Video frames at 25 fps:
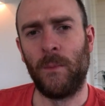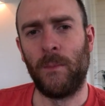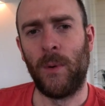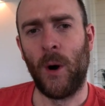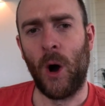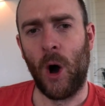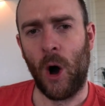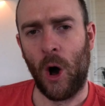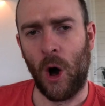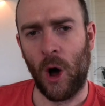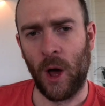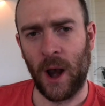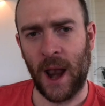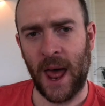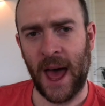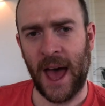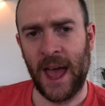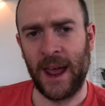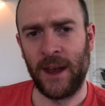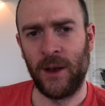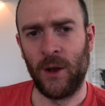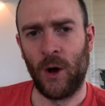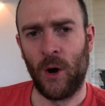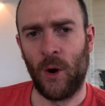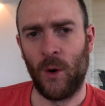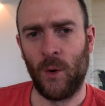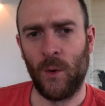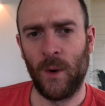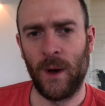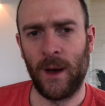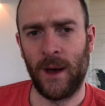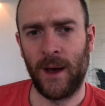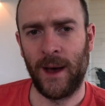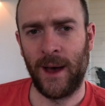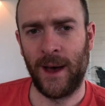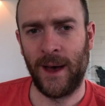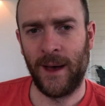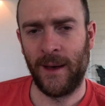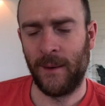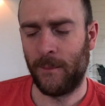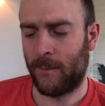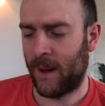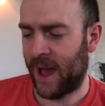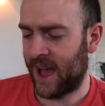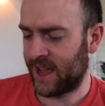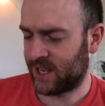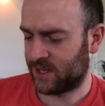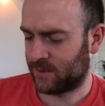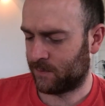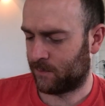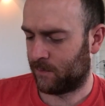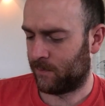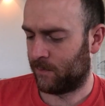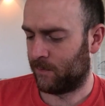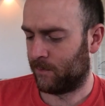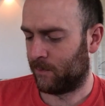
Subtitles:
Paul I know best.